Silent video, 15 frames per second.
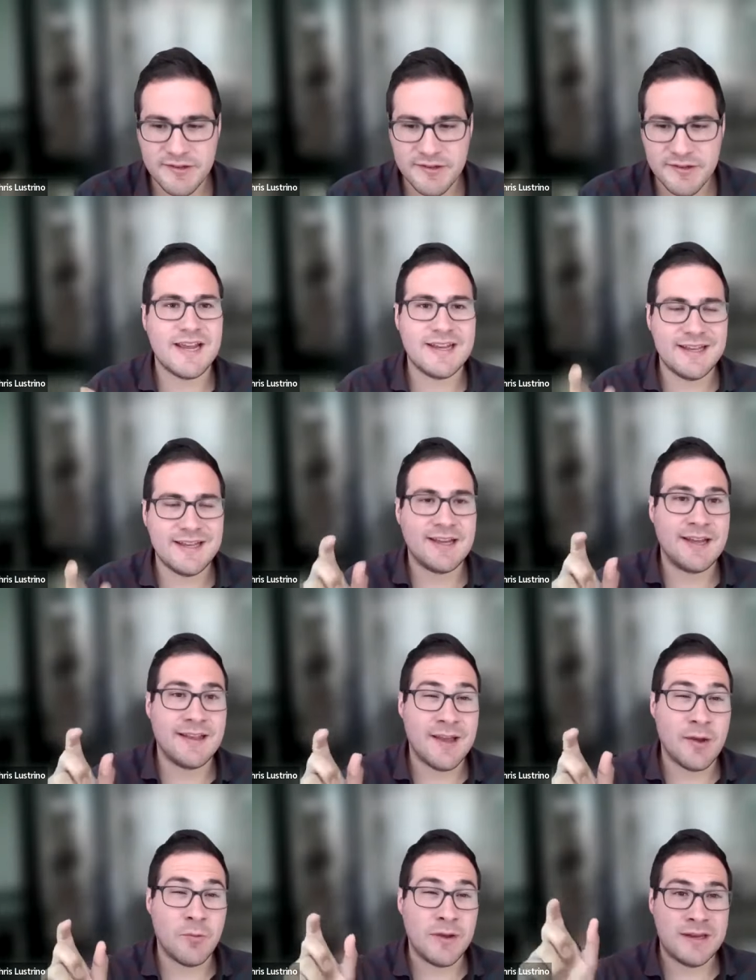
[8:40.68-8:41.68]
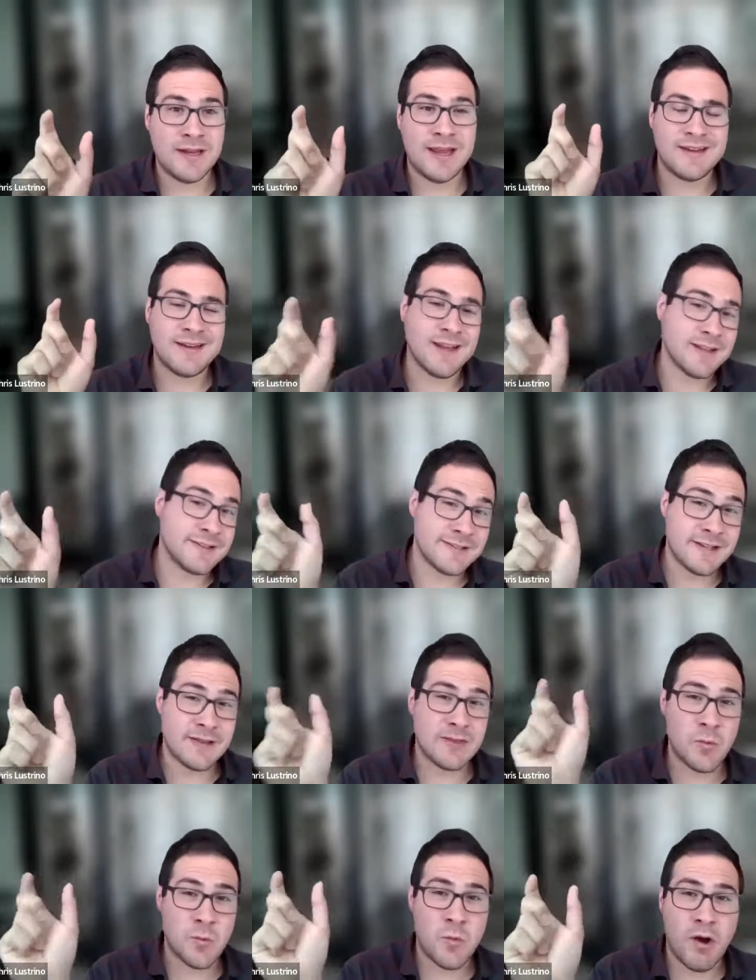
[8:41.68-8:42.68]
was this idea that we take
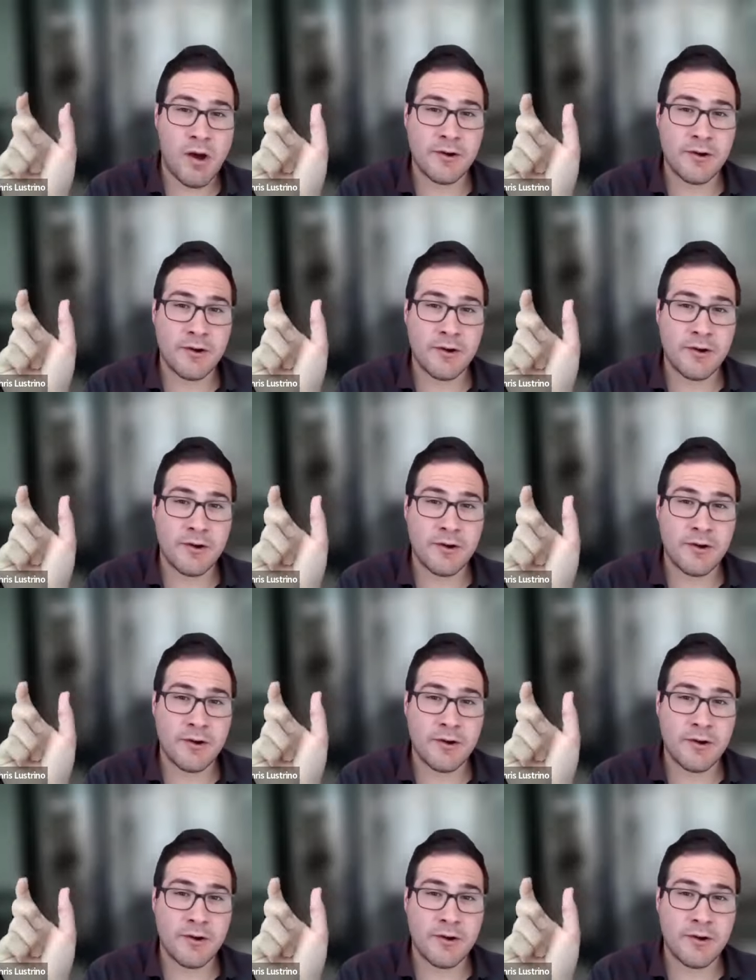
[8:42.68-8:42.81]
testing the